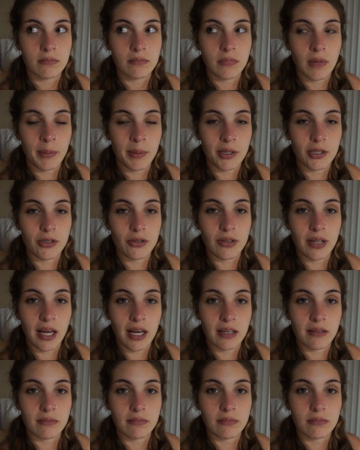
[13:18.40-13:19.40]
I'm gonna do
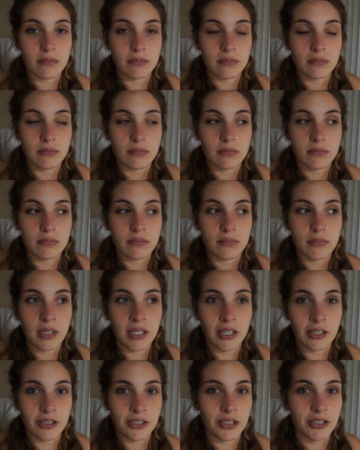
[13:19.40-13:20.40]
that
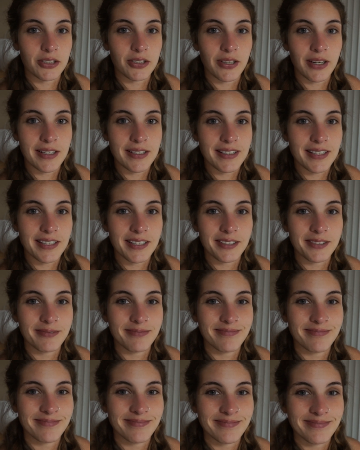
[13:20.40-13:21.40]
and I'll talk to you guys
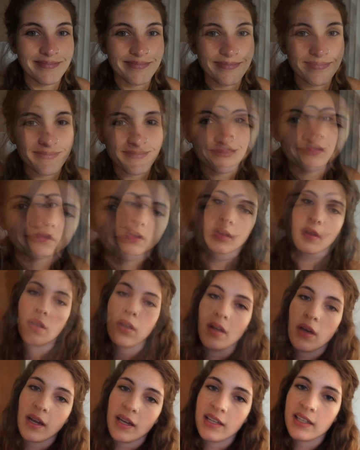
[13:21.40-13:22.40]
later.
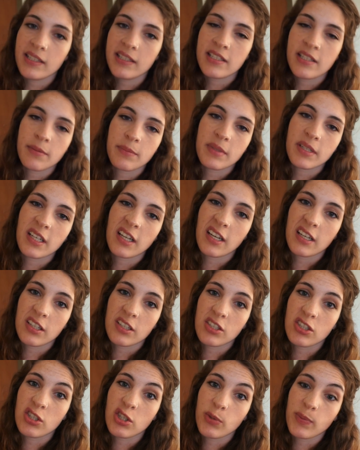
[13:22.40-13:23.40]
I did something kind
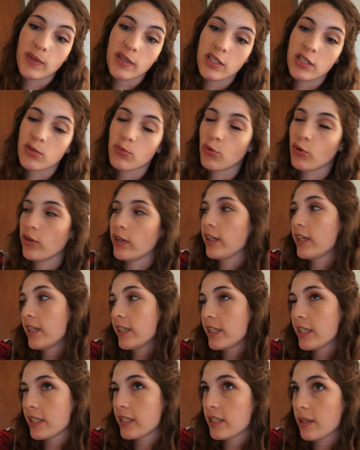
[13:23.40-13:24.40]
of stupid this morning and
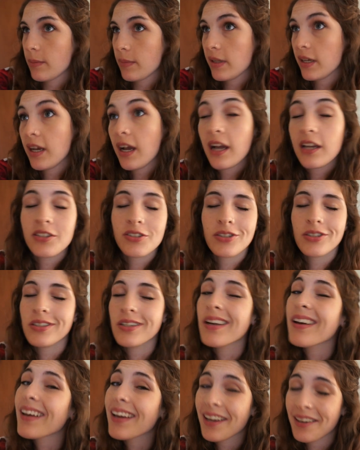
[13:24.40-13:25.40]
did something I should
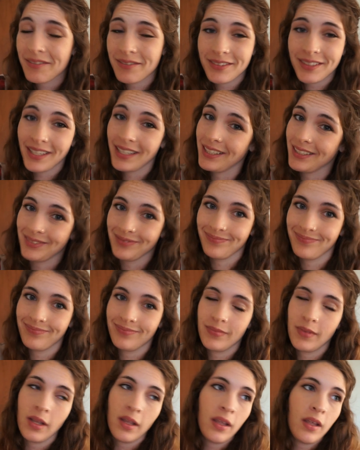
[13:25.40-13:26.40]
not have done.
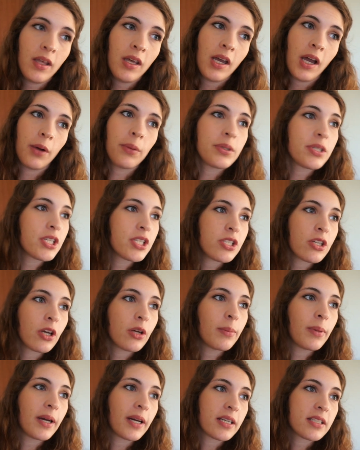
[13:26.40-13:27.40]
I went to
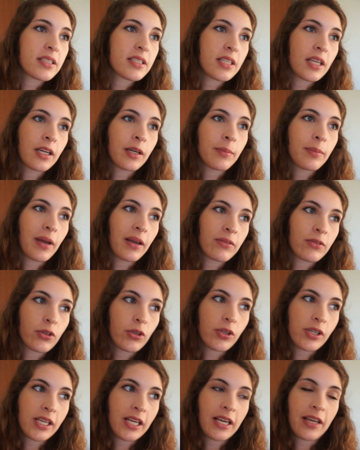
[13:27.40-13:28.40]
Starbucks after
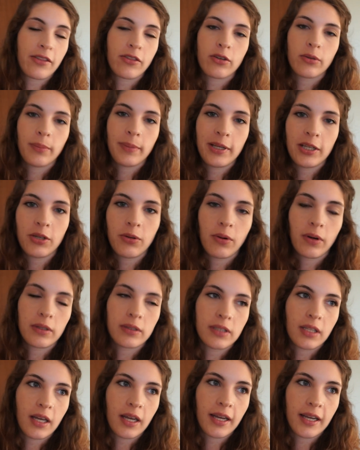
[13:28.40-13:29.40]
looking at their menu
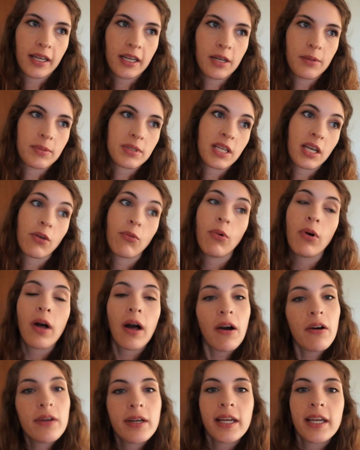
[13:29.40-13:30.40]
online and was like, well,
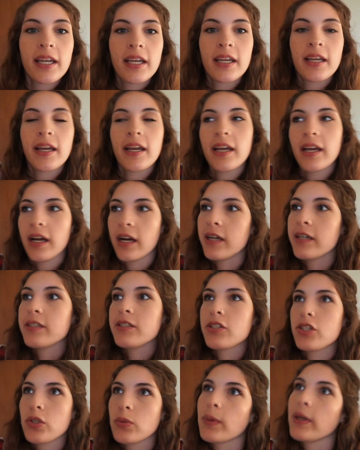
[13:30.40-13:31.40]
I'll get a
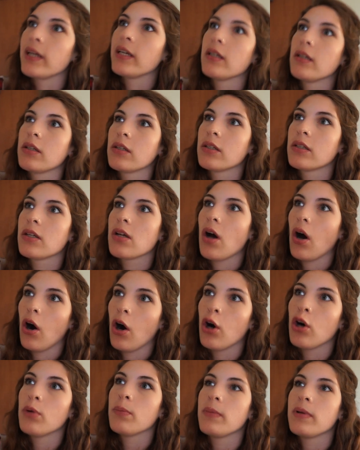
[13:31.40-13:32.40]
unsweetened
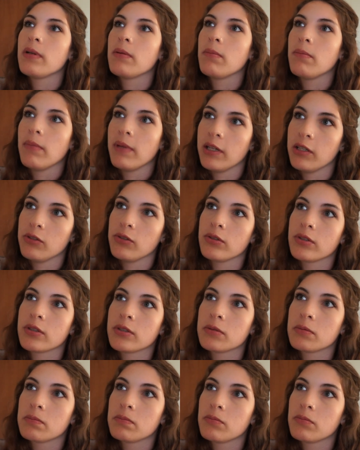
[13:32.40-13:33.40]
almond
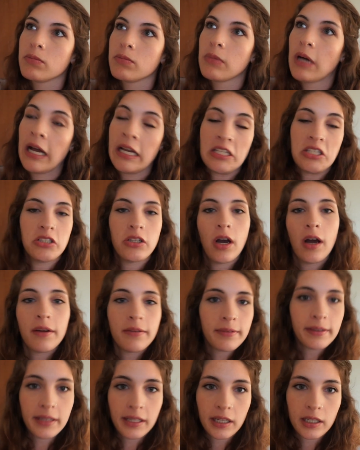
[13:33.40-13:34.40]
milk iced
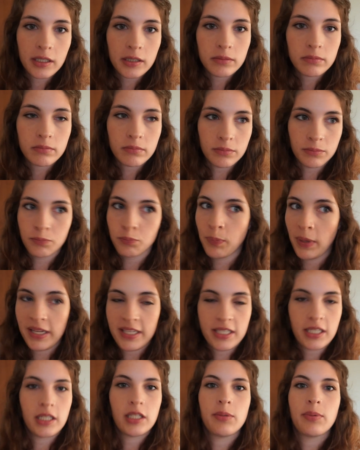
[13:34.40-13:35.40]
coffee there.
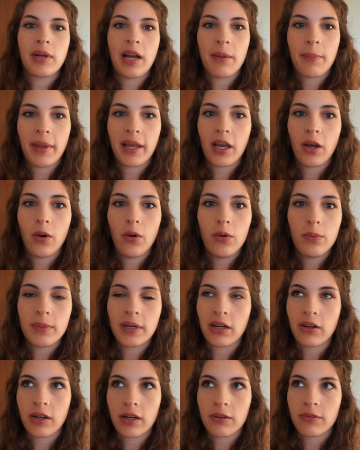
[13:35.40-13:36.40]
Basically what I make at home, but
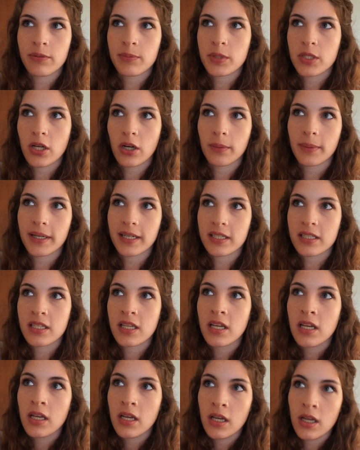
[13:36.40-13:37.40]
I'll get it from Starbucks,
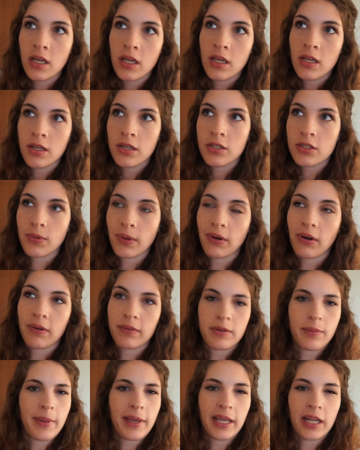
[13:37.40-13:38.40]
so I don't
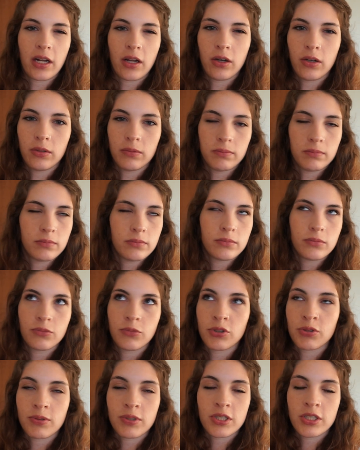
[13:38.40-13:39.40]
have to make it at home,
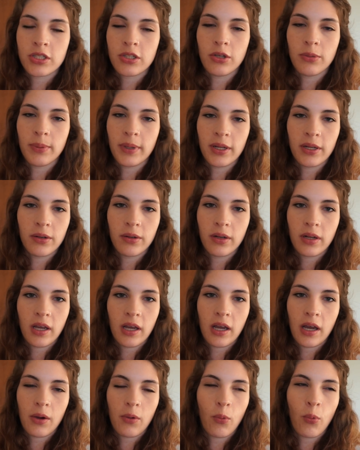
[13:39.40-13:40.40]
which was stupid.
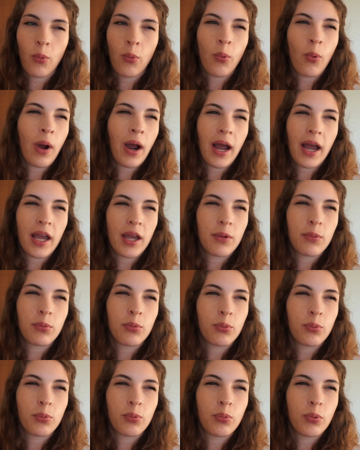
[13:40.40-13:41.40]
Why
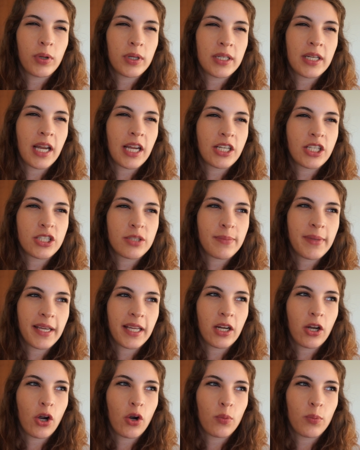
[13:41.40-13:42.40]
wouldn't I just make
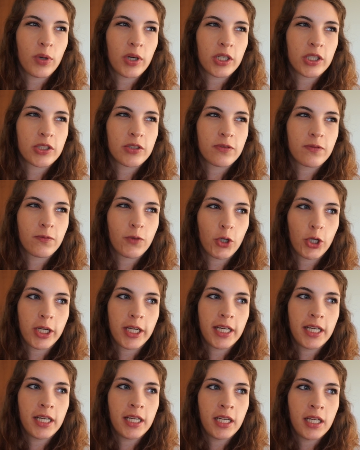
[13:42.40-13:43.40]
it at home where it's
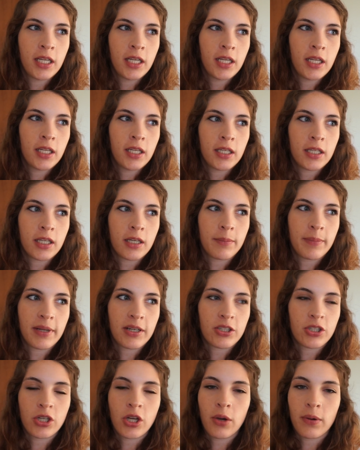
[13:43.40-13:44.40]
free,
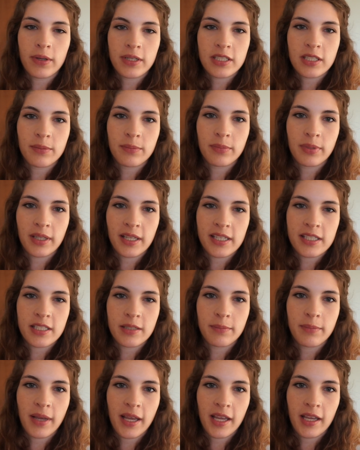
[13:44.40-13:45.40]
compared to going someplace
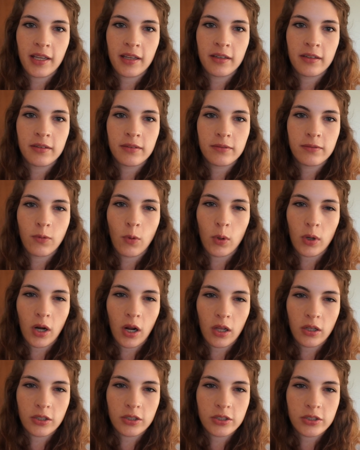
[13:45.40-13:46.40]
and paying
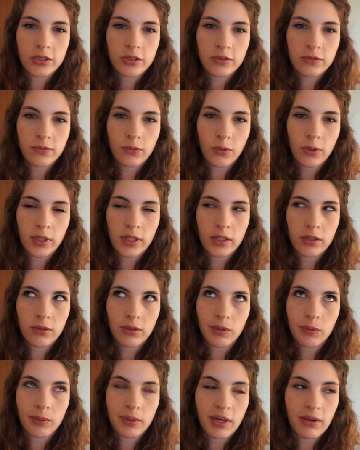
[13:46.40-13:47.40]
$4 for it
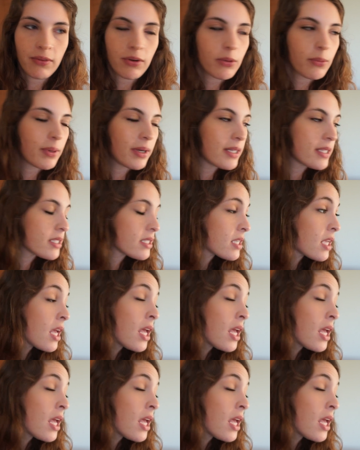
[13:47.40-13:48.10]
or whatever it was.